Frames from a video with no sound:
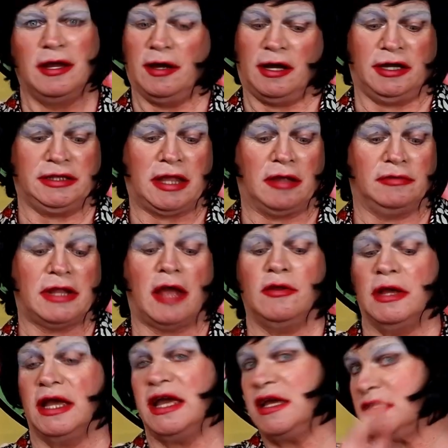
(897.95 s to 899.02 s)
I don't know.
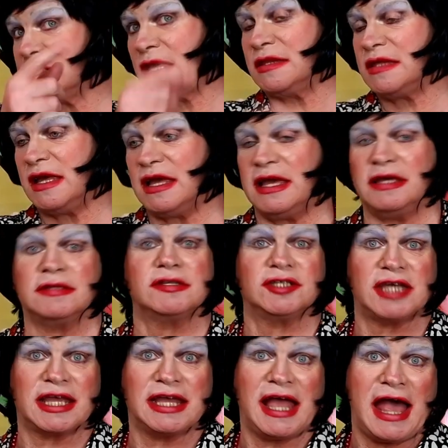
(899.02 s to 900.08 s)
He says it is.
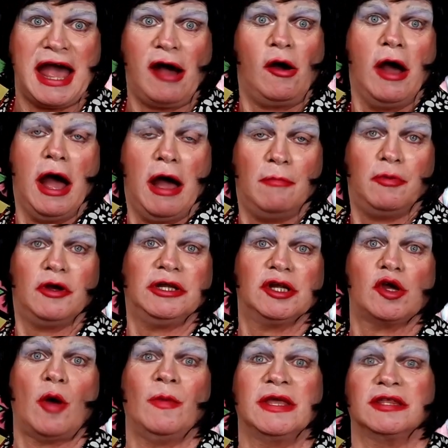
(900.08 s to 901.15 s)
Check it out and put in the
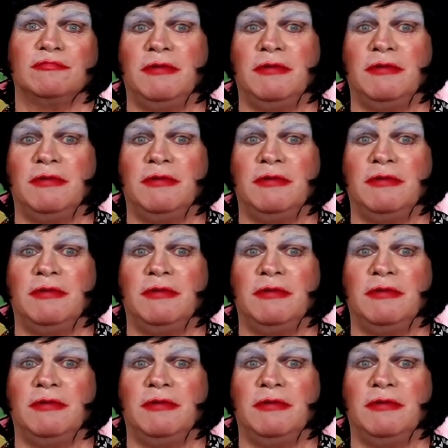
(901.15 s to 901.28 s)
comments